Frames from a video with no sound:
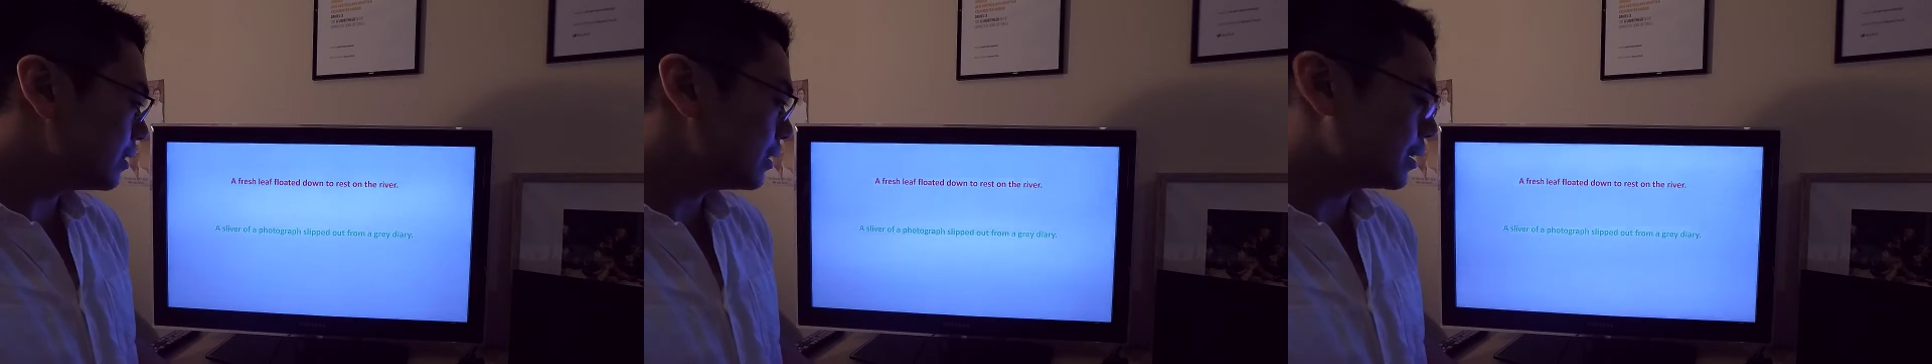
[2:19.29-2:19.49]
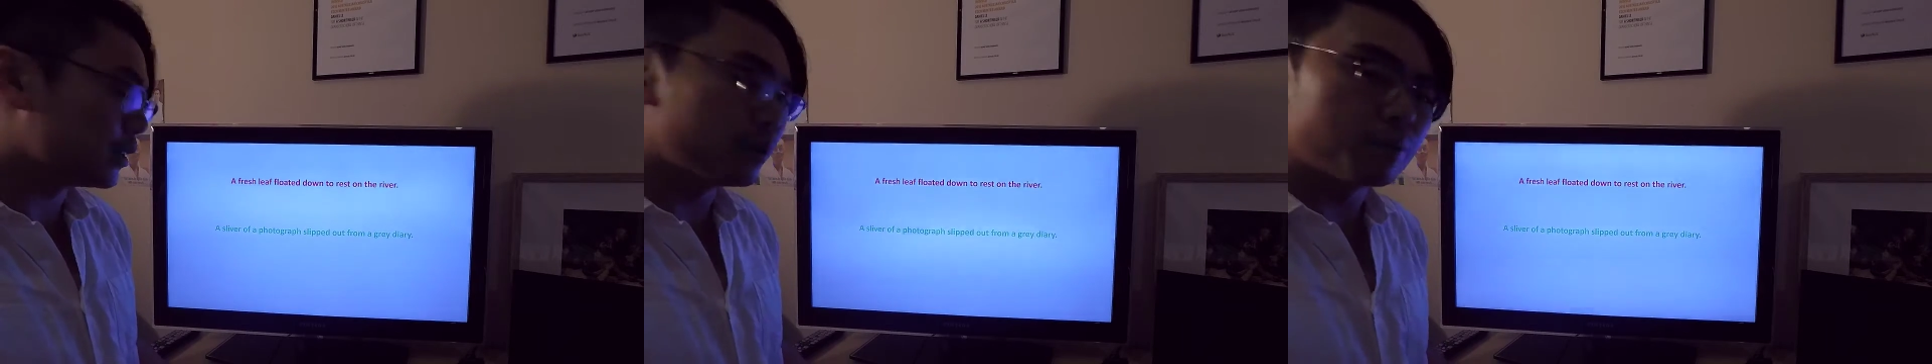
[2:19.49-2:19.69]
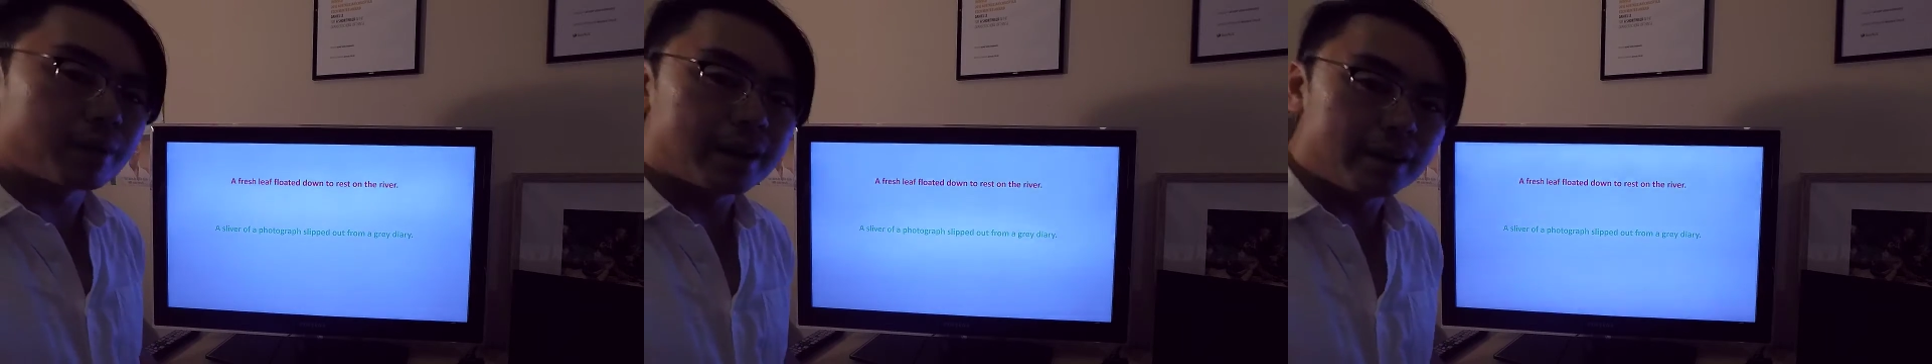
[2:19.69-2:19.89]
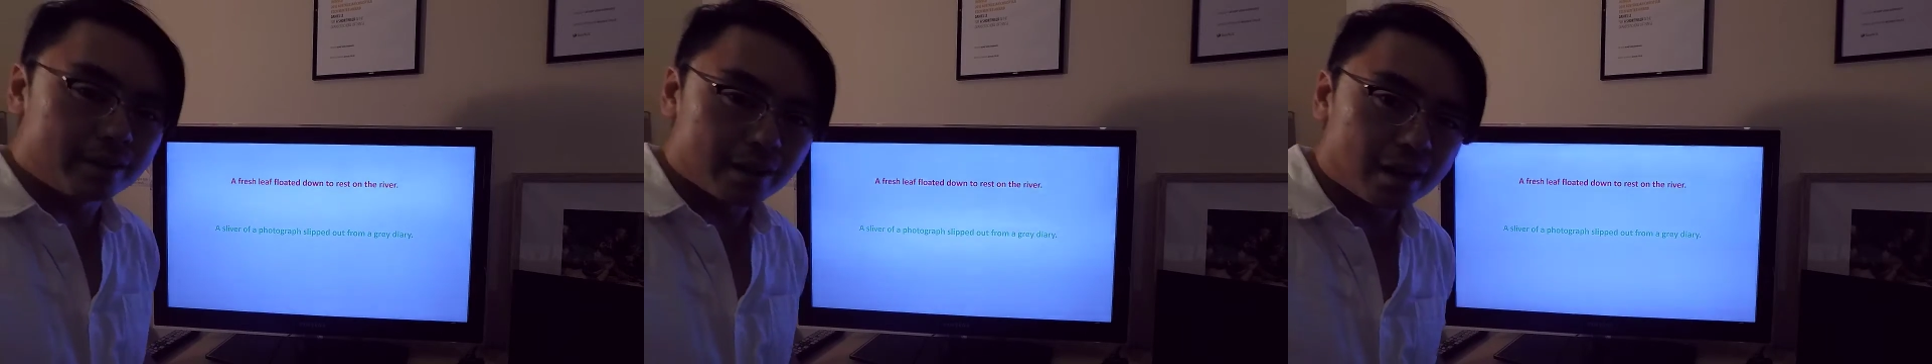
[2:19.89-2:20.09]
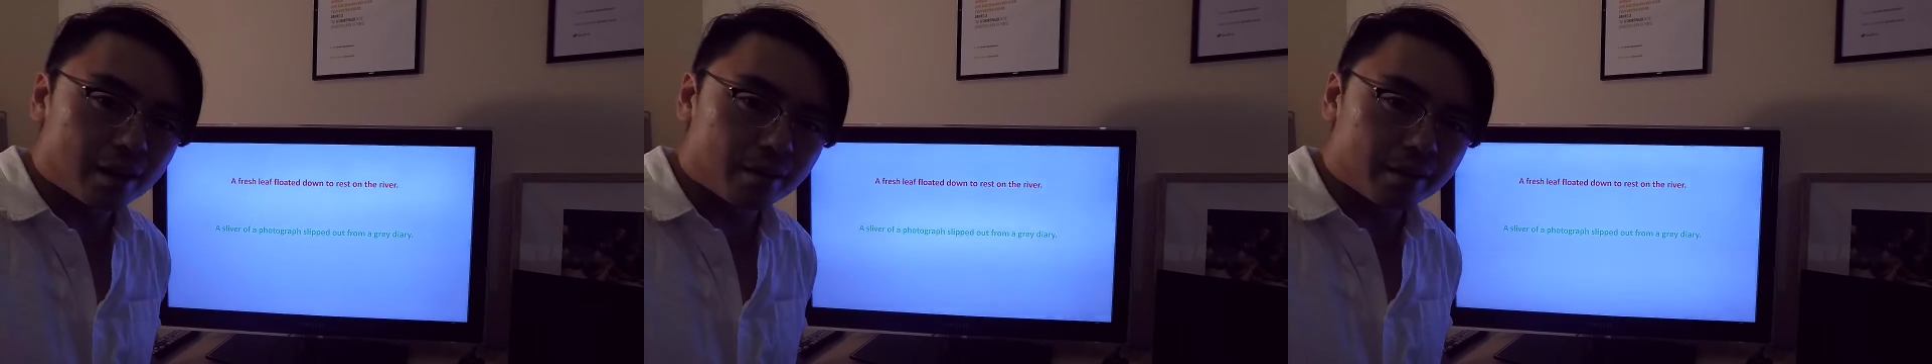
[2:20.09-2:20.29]
a gray
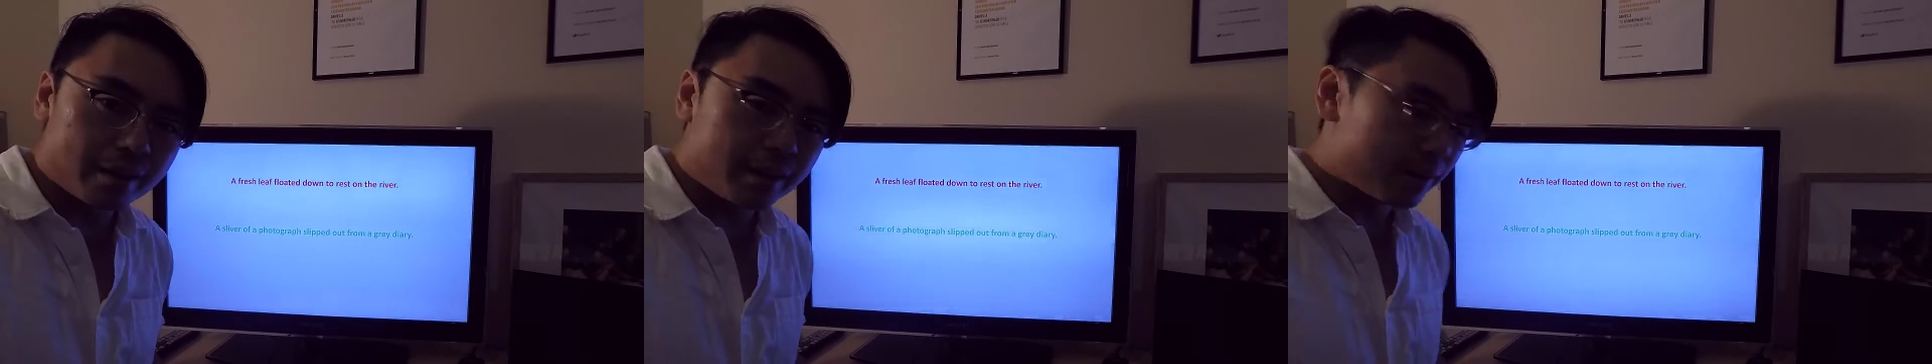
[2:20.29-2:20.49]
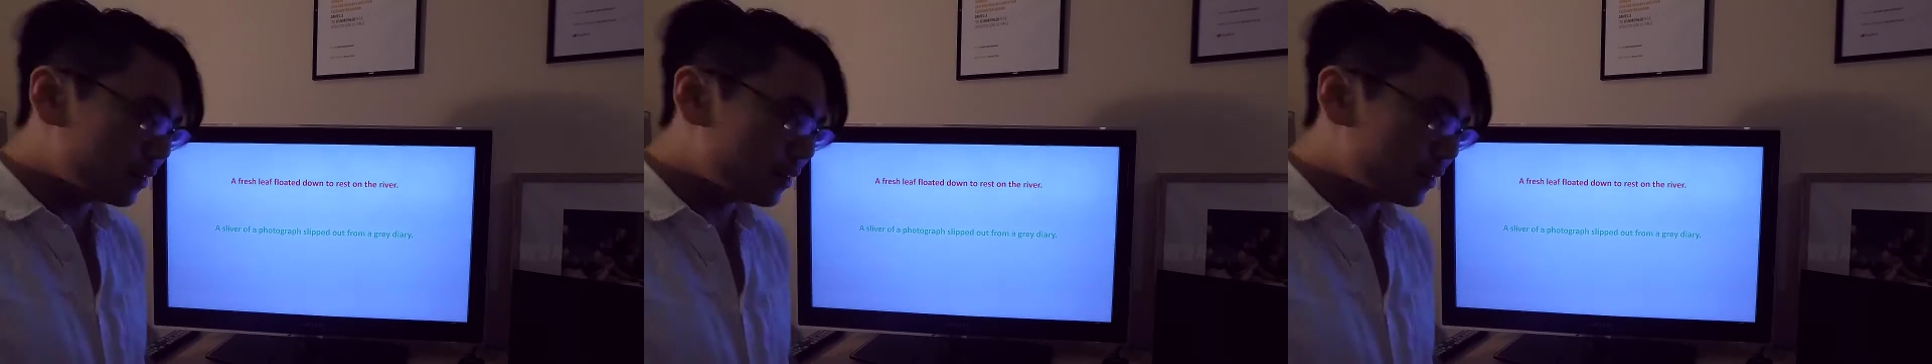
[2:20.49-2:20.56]
diary.